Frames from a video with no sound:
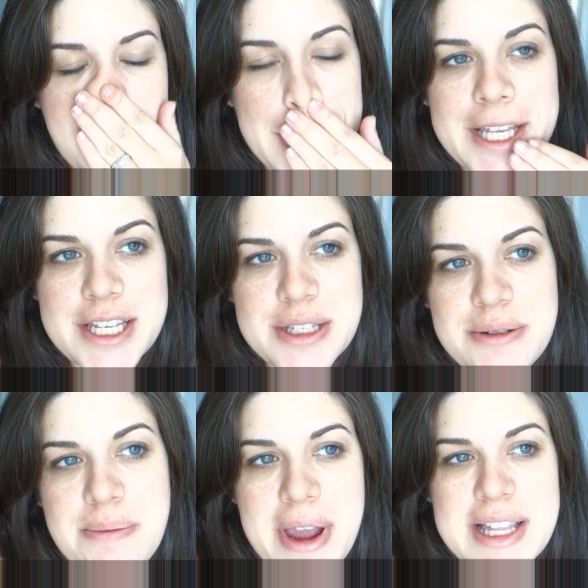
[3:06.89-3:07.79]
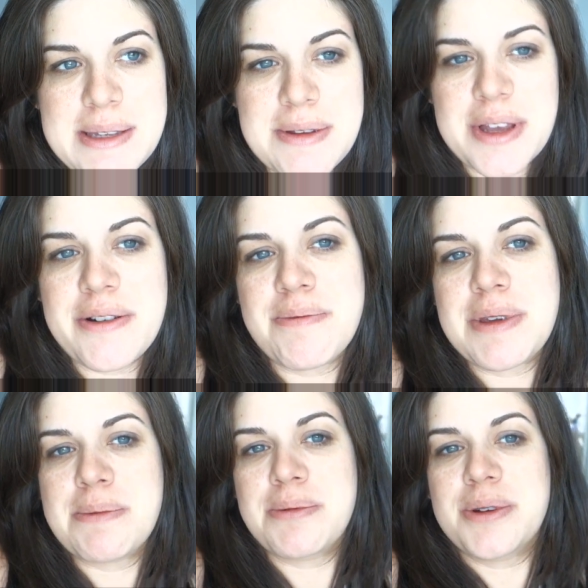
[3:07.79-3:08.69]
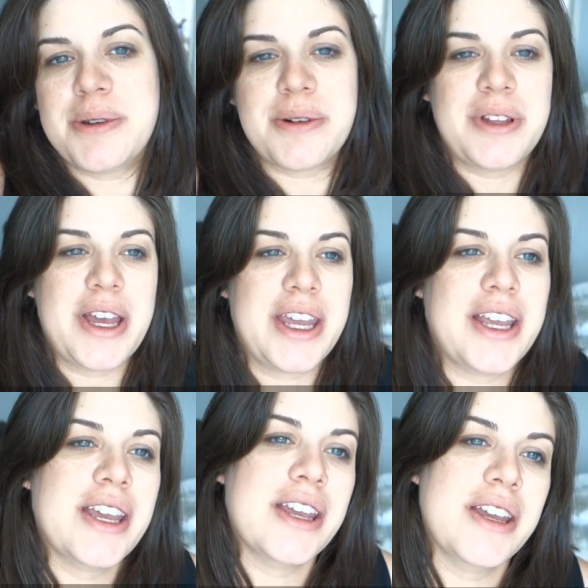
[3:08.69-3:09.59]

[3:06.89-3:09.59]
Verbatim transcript: It just reminds me though of people who are like,